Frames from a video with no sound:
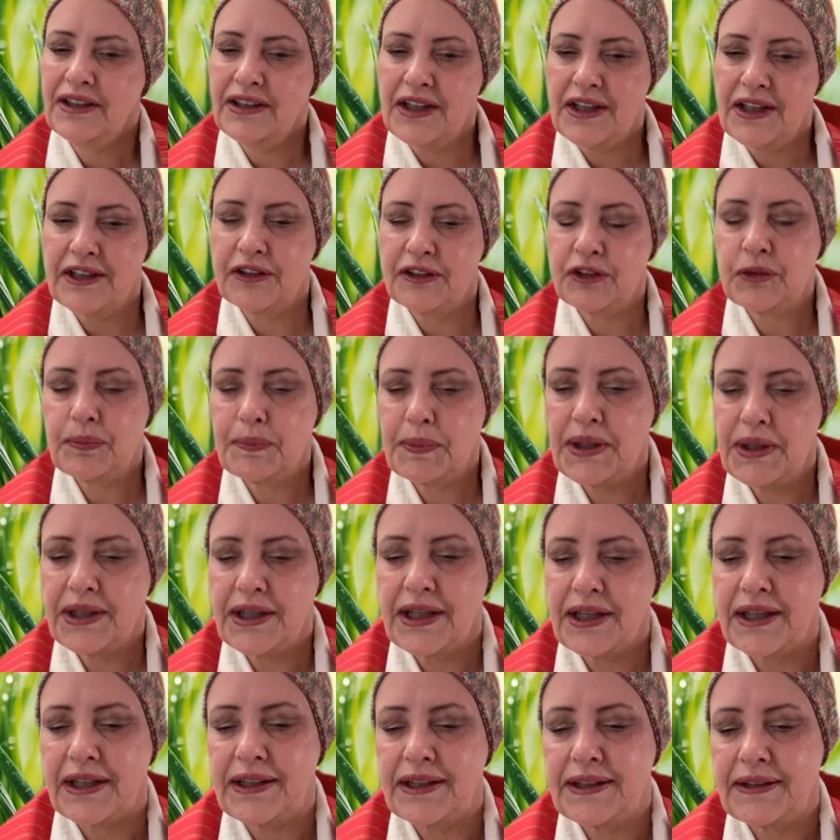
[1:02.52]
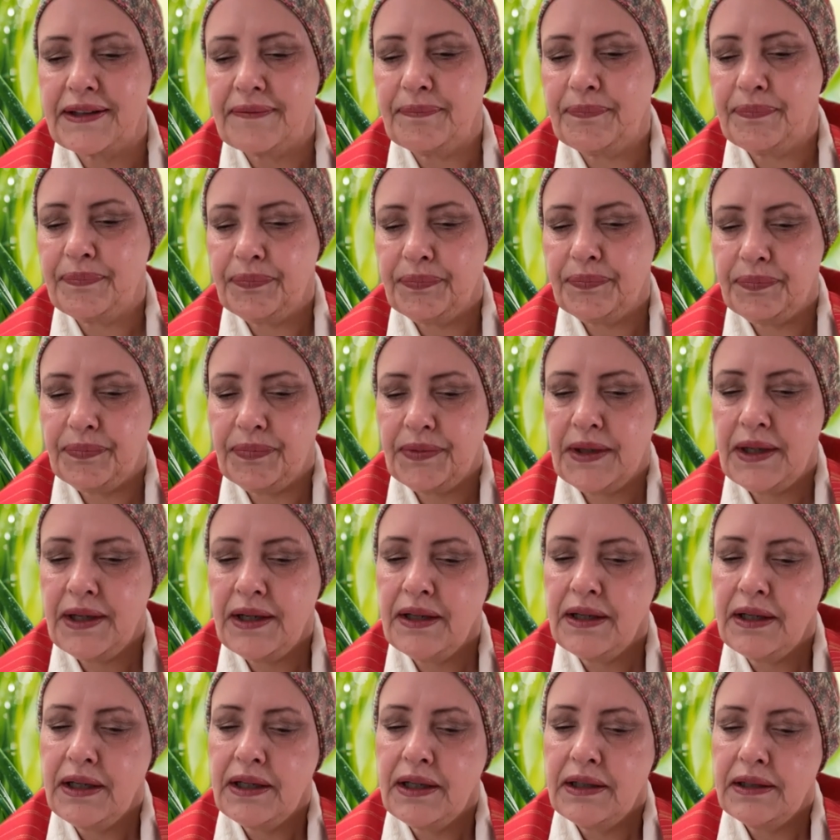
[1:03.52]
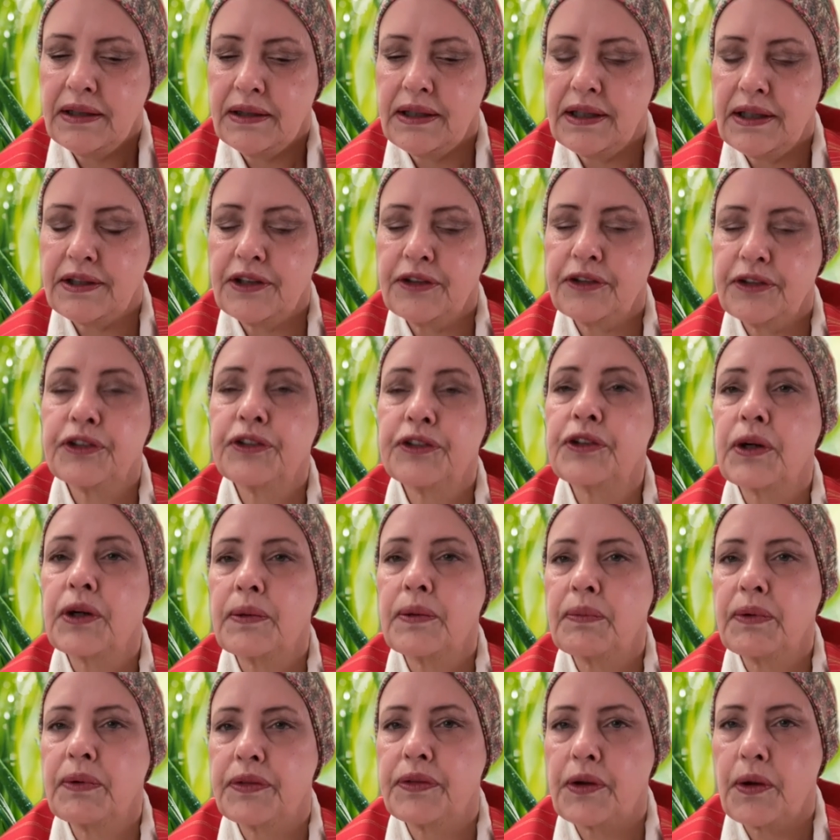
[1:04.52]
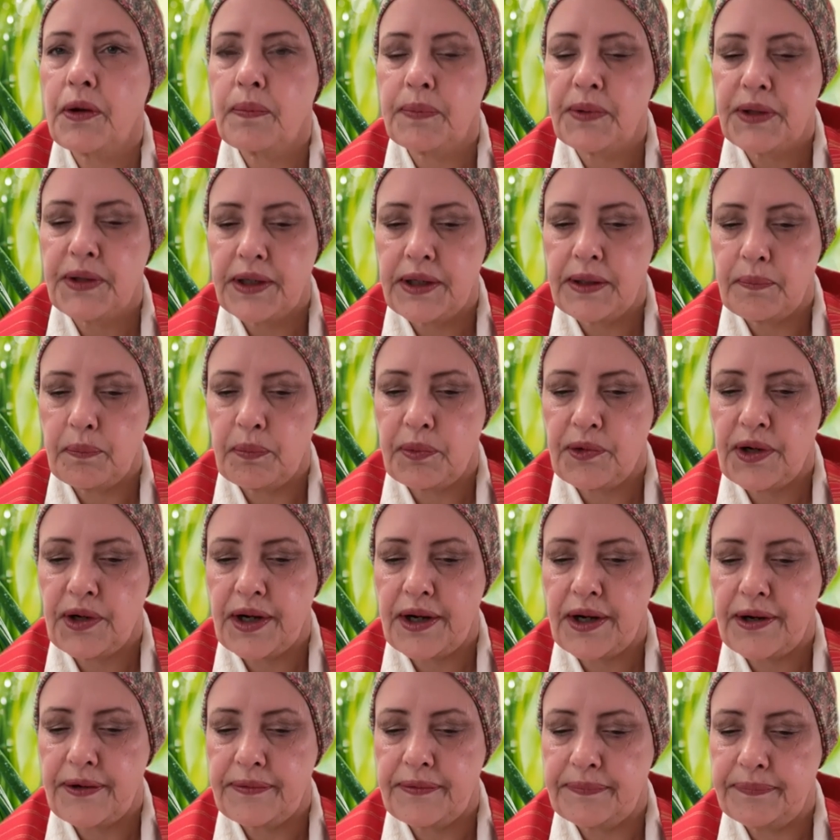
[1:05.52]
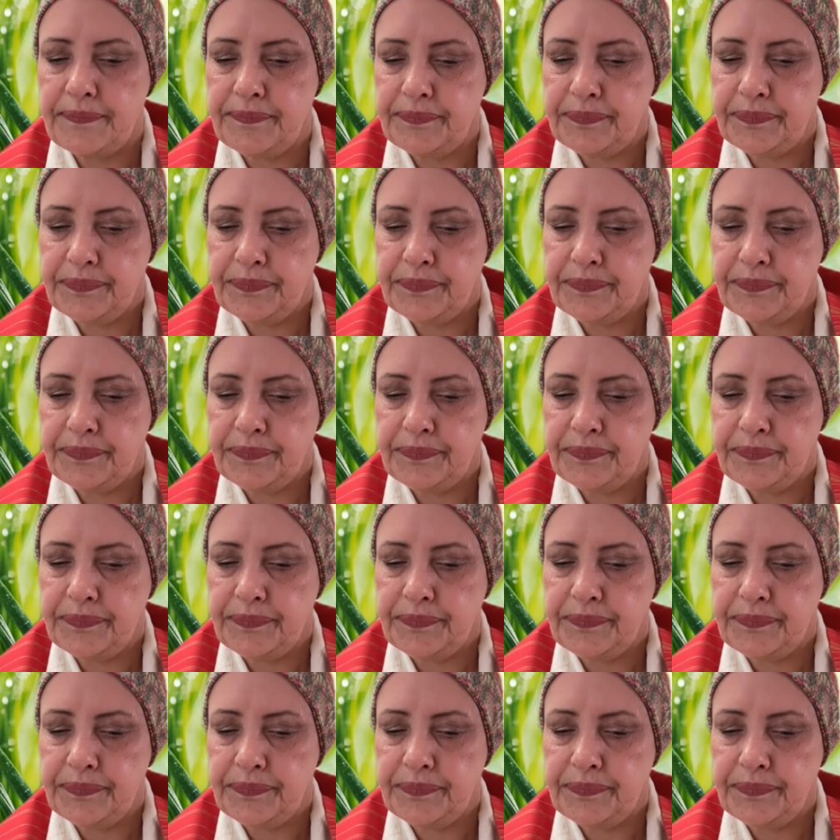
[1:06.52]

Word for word: let us begin. Let us start with opening prayer.